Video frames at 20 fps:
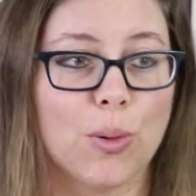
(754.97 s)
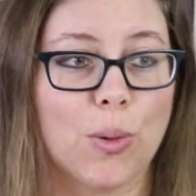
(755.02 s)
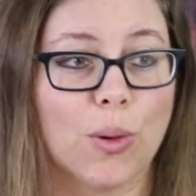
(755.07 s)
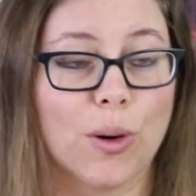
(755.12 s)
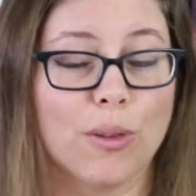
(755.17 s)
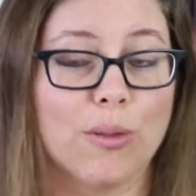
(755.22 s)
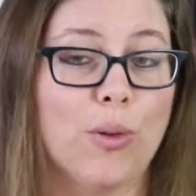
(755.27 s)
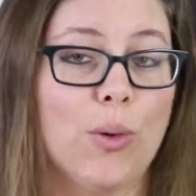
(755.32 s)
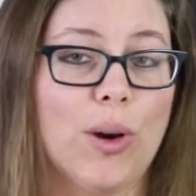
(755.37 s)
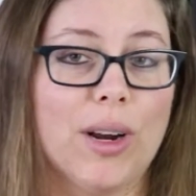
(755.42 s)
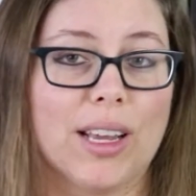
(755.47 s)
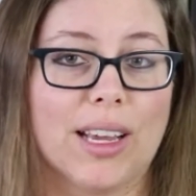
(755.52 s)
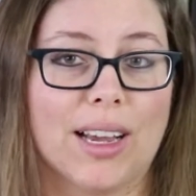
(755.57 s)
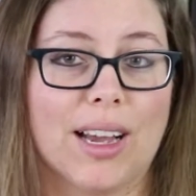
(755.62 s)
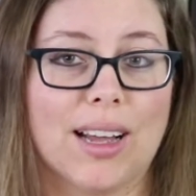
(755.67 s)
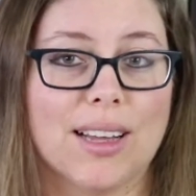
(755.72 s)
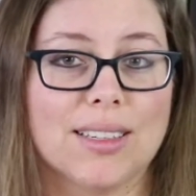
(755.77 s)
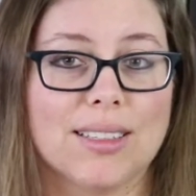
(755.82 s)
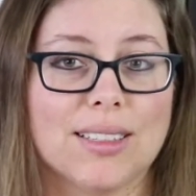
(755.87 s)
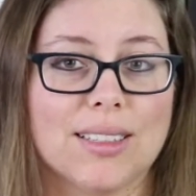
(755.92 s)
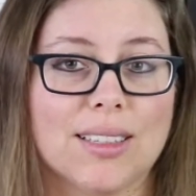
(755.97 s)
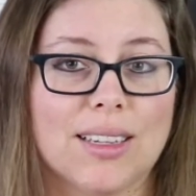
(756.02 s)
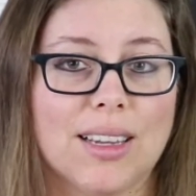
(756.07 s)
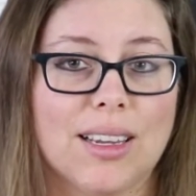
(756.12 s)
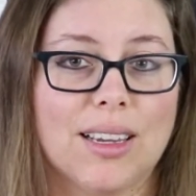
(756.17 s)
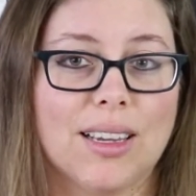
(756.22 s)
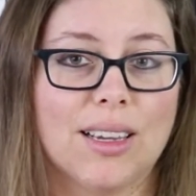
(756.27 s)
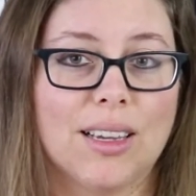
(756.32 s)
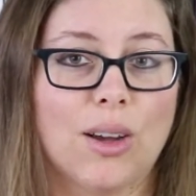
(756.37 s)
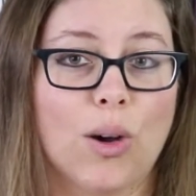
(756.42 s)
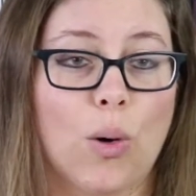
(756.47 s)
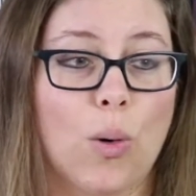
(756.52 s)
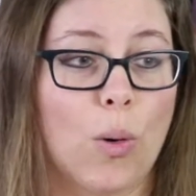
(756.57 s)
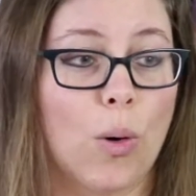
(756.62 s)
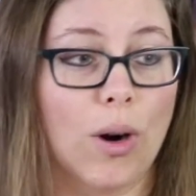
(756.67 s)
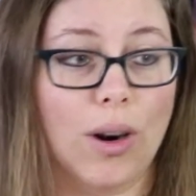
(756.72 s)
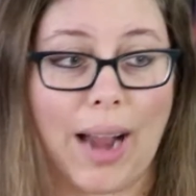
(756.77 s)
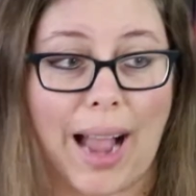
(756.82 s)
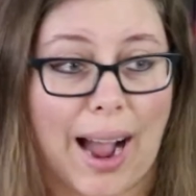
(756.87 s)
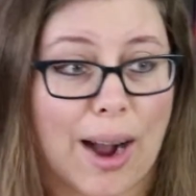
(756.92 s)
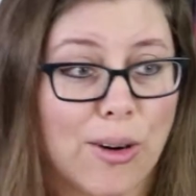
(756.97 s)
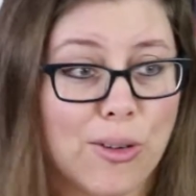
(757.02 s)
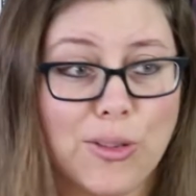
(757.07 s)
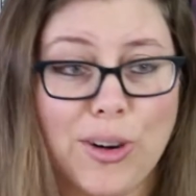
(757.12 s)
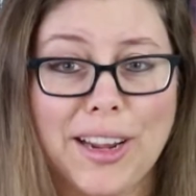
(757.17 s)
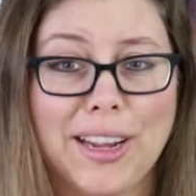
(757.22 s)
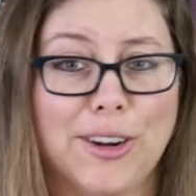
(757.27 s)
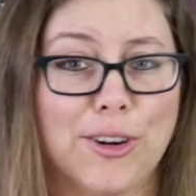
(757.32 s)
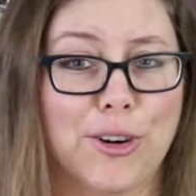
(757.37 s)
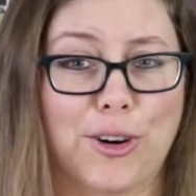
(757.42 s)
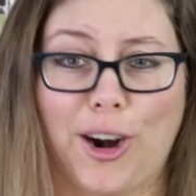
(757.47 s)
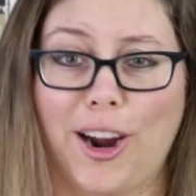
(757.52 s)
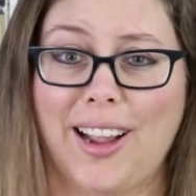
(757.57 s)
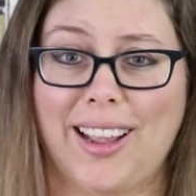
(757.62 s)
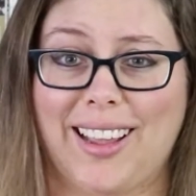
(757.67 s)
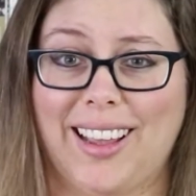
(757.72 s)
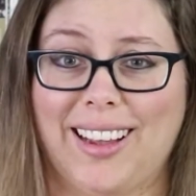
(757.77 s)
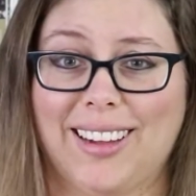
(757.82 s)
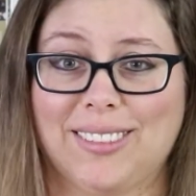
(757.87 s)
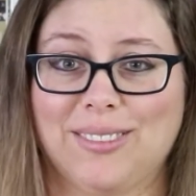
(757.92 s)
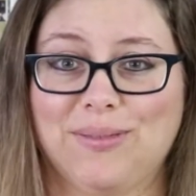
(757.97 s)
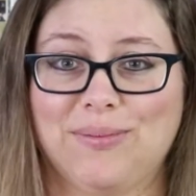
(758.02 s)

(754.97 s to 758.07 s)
or avoiding us, or outright crying.